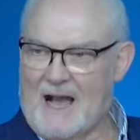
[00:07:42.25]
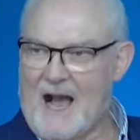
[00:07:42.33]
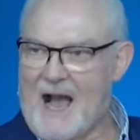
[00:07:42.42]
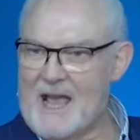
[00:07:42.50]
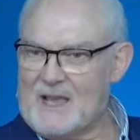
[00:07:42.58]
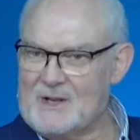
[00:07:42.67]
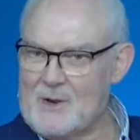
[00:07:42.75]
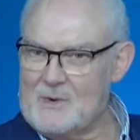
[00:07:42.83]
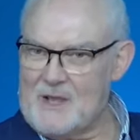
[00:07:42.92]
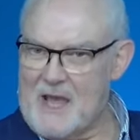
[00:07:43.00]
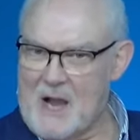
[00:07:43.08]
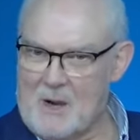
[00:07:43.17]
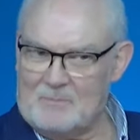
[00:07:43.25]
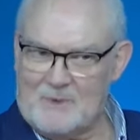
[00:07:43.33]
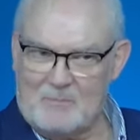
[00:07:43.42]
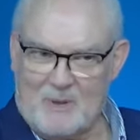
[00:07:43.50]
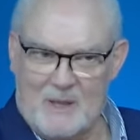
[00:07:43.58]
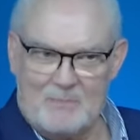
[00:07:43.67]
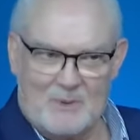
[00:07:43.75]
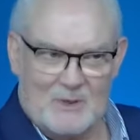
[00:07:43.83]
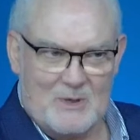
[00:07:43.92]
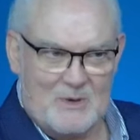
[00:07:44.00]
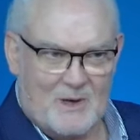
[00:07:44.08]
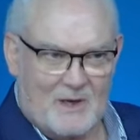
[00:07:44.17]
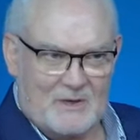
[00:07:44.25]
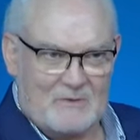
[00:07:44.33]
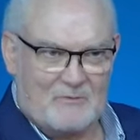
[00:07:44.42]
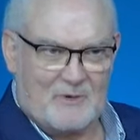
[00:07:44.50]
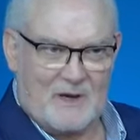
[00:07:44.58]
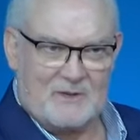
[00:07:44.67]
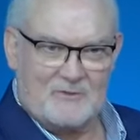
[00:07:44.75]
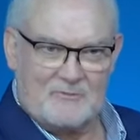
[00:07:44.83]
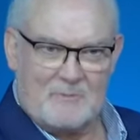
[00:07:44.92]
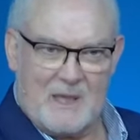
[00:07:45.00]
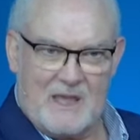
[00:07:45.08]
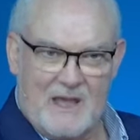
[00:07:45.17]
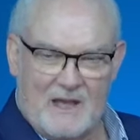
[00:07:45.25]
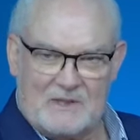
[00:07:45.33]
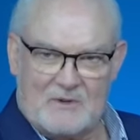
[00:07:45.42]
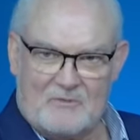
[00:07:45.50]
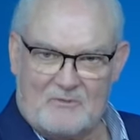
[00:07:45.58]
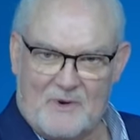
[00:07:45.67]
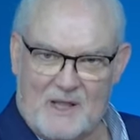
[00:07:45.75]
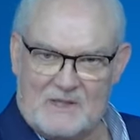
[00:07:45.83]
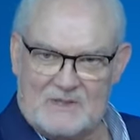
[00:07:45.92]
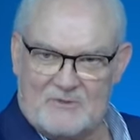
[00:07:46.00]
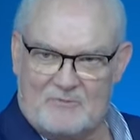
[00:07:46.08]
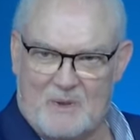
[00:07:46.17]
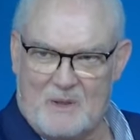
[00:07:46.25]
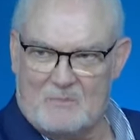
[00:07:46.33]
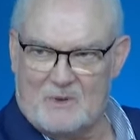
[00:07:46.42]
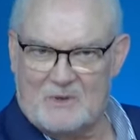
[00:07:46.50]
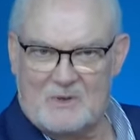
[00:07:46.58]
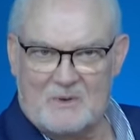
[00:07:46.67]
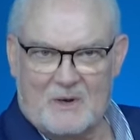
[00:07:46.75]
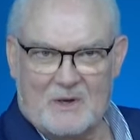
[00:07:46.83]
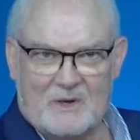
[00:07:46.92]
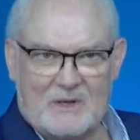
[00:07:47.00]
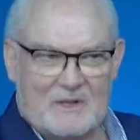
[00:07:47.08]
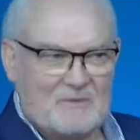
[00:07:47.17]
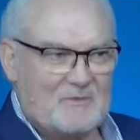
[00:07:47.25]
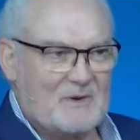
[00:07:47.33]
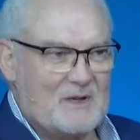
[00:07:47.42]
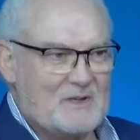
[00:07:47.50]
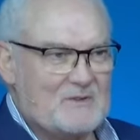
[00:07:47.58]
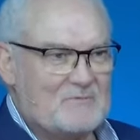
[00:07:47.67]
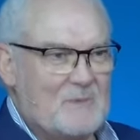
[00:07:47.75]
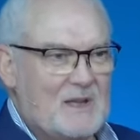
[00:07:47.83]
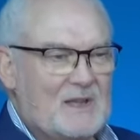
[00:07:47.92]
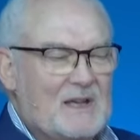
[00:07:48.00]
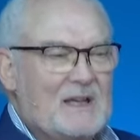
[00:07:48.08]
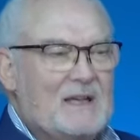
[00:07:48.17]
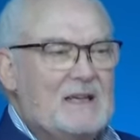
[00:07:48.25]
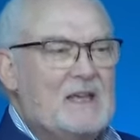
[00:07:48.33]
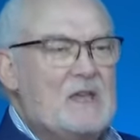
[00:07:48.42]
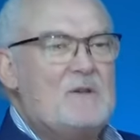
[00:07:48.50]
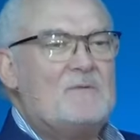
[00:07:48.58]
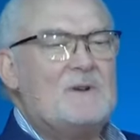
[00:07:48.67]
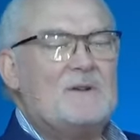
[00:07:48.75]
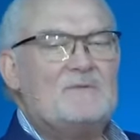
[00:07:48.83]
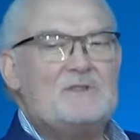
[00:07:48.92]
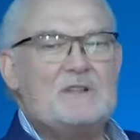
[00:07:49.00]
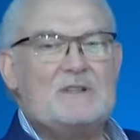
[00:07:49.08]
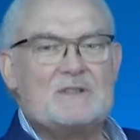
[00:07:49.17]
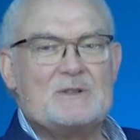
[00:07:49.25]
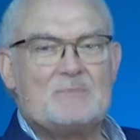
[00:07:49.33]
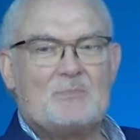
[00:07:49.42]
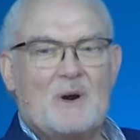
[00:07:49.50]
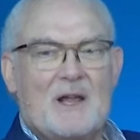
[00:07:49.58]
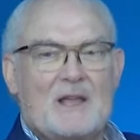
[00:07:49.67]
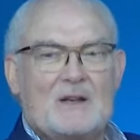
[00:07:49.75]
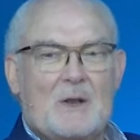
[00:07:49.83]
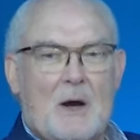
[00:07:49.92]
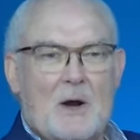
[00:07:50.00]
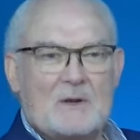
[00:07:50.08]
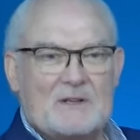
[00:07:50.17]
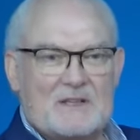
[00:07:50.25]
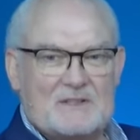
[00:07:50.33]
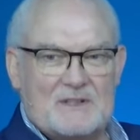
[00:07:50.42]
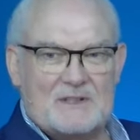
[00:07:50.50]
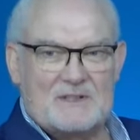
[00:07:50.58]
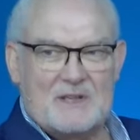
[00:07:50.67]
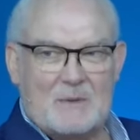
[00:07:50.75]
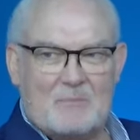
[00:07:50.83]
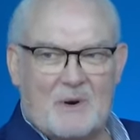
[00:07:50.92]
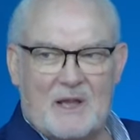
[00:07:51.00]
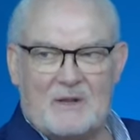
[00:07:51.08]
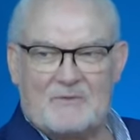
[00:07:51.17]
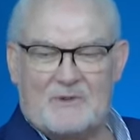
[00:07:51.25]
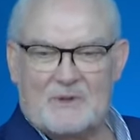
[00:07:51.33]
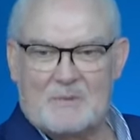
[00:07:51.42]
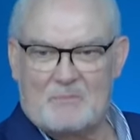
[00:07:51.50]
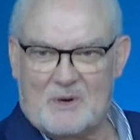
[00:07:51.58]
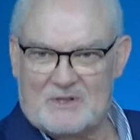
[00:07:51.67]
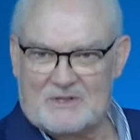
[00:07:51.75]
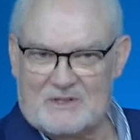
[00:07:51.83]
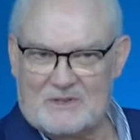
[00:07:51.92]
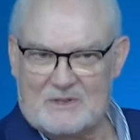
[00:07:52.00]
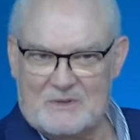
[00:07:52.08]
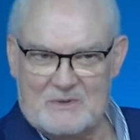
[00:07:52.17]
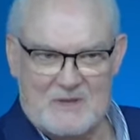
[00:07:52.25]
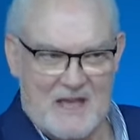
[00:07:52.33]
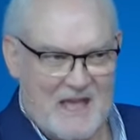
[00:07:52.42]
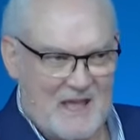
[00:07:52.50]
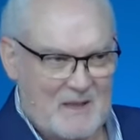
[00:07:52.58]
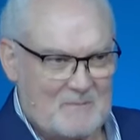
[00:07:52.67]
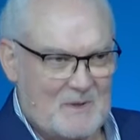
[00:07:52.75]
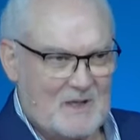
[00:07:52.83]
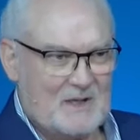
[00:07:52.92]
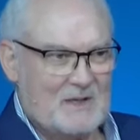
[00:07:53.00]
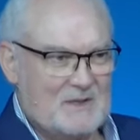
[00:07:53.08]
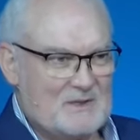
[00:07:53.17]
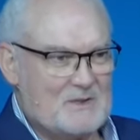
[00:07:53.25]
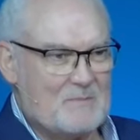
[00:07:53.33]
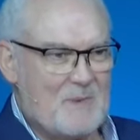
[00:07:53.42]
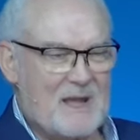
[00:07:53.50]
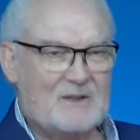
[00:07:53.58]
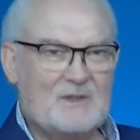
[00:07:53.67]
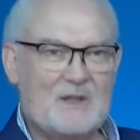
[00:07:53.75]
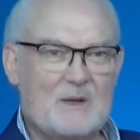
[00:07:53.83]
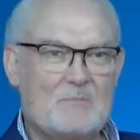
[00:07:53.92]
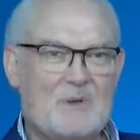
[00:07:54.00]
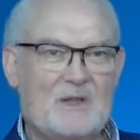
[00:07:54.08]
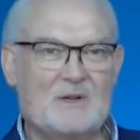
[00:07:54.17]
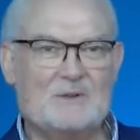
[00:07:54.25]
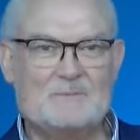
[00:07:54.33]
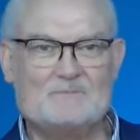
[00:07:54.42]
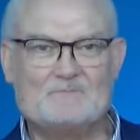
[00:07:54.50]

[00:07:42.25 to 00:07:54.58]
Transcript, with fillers: I can only help the people who are in front of me and the friends of people who are in front of me. Even if Jesus prayed long distance, he prayed for the person who came to make the appeal.